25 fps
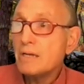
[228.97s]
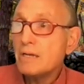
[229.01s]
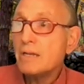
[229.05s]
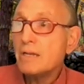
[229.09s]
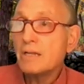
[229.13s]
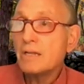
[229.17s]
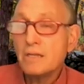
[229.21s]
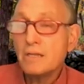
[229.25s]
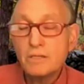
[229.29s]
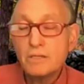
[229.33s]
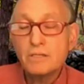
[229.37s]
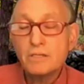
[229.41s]

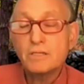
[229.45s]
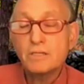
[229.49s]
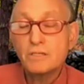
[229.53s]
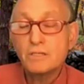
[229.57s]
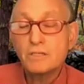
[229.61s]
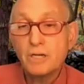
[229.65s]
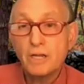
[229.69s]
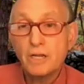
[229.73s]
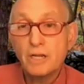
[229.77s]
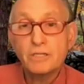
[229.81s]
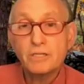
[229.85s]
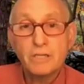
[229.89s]
is
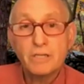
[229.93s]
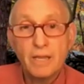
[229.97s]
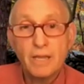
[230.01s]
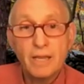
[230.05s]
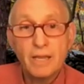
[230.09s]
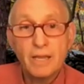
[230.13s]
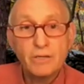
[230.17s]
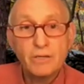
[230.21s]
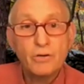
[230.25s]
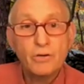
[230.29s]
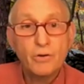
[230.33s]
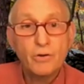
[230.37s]
just a
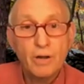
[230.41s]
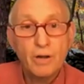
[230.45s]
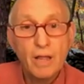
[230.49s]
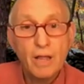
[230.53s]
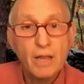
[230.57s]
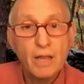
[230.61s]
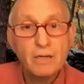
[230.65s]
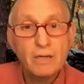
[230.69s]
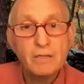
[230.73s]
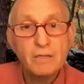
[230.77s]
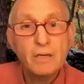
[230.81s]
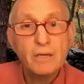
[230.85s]
turn
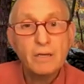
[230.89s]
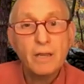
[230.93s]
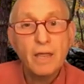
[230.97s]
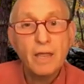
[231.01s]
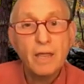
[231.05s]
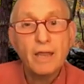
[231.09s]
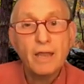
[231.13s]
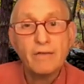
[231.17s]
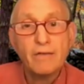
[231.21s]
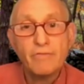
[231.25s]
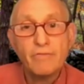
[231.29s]
on to life.